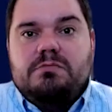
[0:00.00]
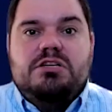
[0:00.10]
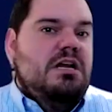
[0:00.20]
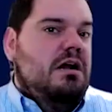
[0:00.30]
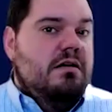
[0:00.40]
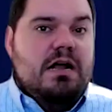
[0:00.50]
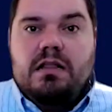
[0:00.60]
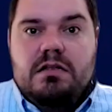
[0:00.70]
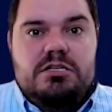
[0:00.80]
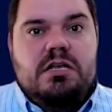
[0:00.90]
share our
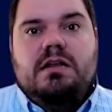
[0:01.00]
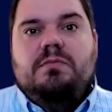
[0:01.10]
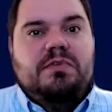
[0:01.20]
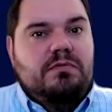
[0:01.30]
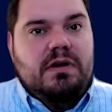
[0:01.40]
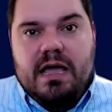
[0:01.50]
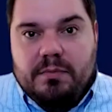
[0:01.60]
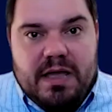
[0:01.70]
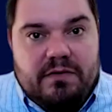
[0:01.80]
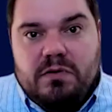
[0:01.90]
knowledge and
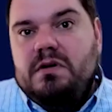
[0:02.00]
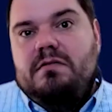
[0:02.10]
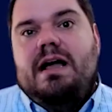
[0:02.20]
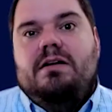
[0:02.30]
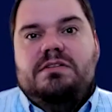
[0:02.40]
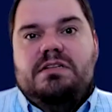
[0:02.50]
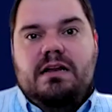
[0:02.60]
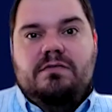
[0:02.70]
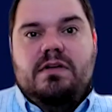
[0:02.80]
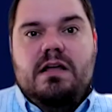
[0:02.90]
help everyone around
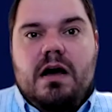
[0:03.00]
kind of